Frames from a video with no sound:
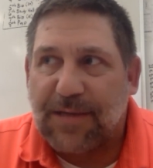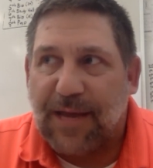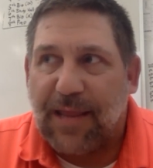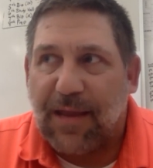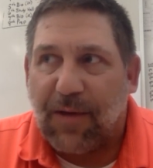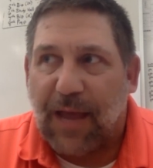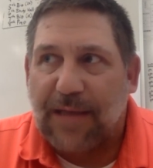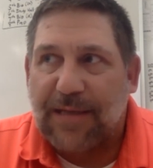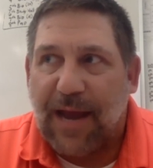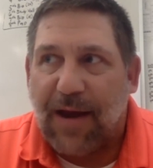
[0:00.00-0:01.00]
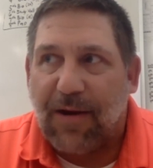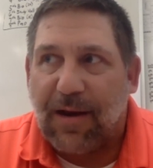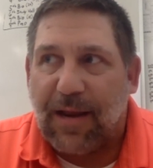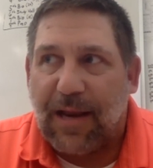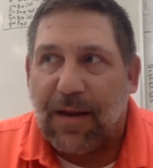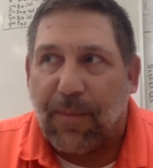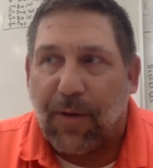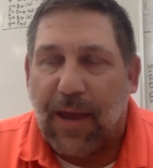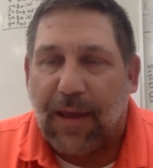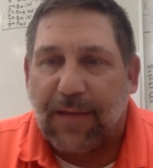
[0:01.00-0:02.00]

saying they were kind of tired and needed a break.